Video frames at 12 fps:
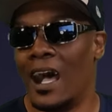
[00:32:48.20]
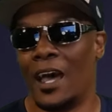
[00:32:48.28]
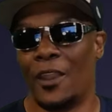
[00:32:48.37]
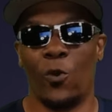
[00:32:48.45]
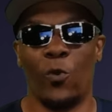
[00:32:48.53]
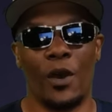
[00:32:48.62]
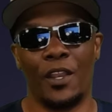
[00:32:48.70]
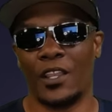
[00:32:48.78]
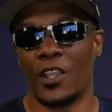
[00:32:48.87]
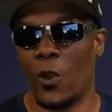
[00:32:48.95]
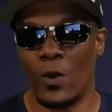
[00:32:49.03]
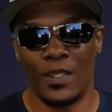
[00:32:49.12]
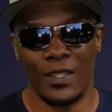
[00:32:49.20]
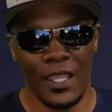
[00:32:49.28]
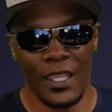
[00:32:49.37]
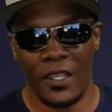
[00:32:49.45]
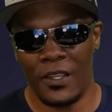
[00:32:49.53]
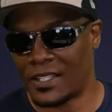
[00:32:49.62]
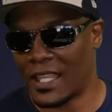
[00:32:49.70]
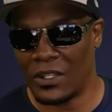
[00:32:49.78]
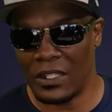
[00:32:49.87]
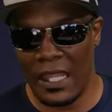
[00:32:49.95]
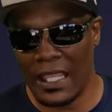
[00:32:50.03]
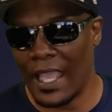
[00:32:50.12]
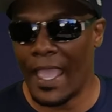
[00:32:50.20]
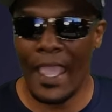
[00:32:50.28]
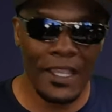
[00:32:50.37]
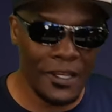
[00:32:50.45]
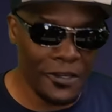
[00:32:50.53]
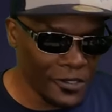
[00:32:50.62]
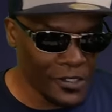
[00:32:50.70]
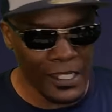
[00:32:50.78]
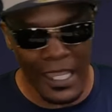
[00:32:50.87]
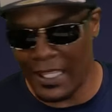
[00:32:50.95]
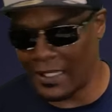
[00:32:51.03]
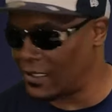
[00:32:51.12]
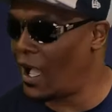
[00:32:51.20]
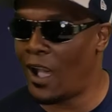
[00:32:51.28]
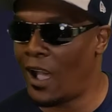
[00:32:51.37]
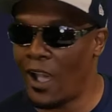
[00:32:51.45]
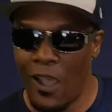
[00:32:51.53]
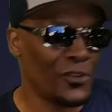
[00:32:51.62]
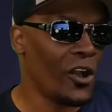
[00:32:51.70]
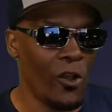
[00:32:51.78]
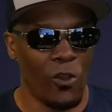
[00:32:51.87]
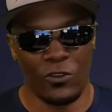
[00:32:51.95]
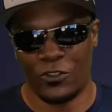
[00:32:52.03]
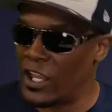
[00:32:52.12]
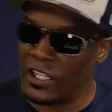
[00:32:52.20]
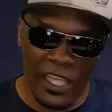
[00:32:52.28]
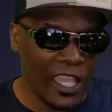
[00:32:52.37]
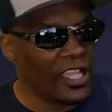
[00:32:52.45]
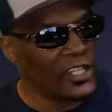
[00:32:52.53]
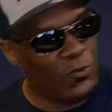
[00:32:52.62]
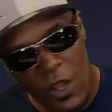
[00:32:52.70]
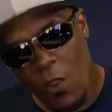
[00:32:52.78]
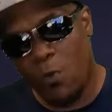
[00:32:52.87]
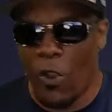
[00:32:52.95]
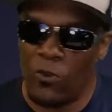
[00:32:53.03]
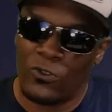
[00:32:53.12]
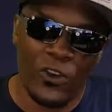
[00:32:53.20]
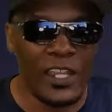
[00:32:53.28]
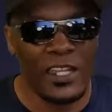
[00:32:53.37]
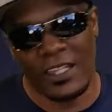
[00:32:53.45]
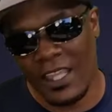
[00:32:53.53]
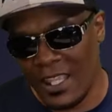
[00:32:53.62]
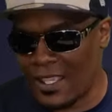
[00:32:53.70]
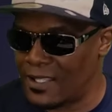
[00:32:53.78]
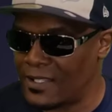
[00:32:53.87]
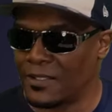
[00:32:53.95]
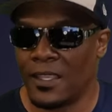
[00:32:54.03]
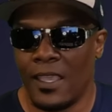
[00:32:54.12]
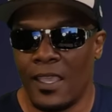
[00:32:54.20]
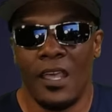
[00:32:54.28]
I don't want to go in there sounding like a hater, like, no, no, Trey Lance, we don't want Trey Lance.